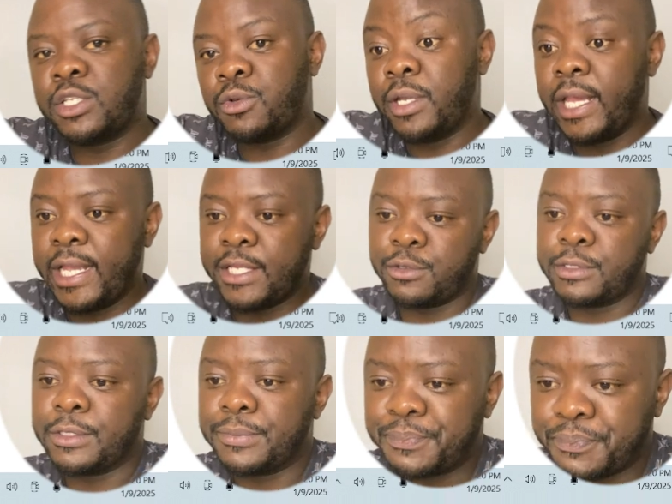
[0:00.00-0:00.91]
called
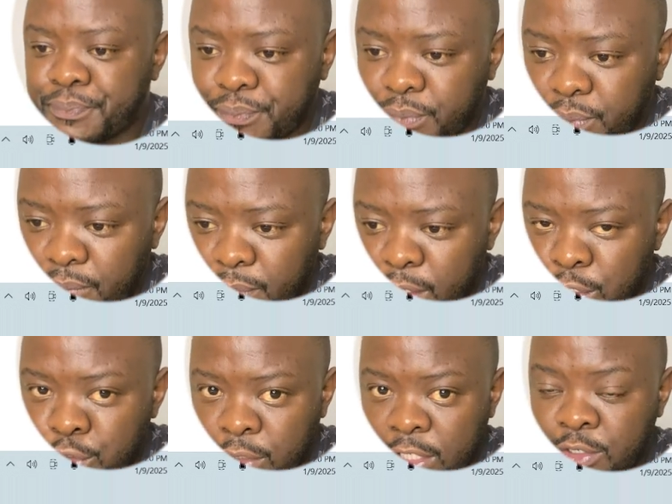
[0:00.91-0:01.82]
haters.
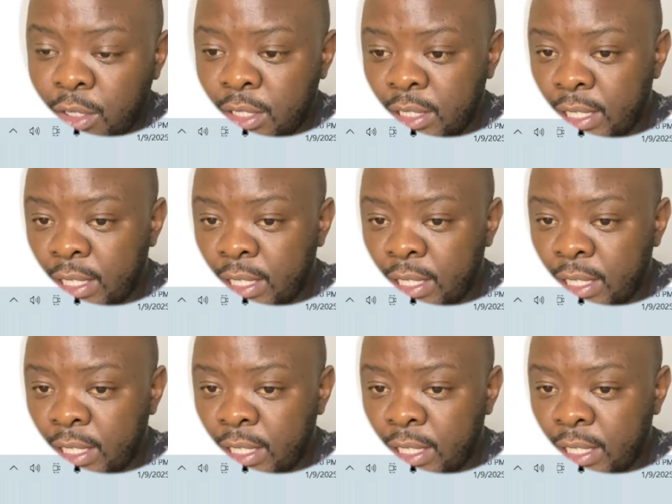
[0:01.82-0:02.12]
So that's what